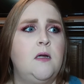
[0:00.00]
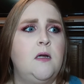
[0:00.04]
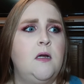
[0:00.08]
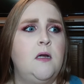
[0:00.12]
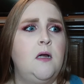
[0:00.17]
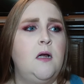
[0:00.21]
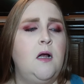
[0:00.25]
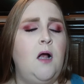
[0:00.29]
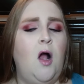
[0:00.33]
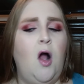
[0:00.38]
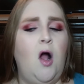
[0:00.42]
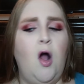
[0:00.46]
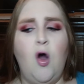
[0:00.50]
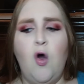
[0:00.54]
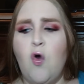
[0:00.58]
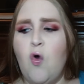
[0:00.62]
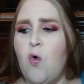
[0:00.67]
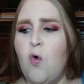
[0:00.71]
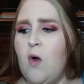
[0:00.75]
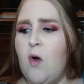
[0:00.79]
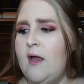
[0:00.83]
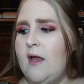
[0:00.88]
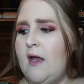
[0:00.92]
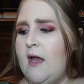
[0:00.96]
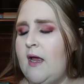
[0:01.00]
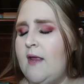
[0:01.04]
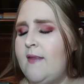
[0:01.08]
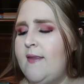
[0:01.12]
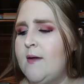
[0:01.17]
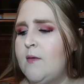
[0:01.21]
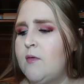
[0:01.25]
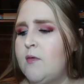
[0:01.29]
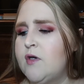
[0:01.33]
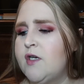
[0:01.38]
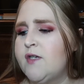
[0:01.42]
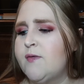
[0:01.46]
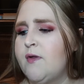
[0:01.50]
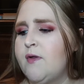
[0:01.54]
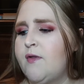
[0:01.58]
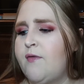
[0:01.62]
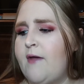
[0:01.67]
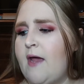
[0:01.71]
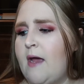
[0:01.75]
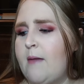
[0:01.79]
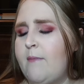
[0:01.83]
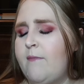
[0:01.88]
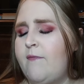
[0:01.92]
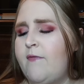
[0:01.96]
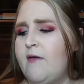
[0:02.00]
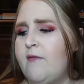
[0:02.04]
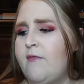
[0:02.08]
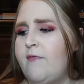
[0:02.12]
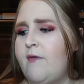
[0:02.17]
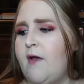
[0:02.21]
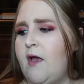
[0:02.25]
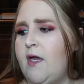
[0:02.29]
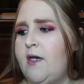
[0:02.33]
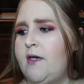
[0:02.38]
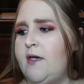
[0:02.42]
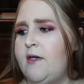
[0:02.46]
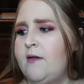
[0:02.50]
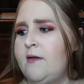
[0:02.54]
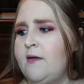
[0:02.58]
Oh, and they were just with FabFitFun.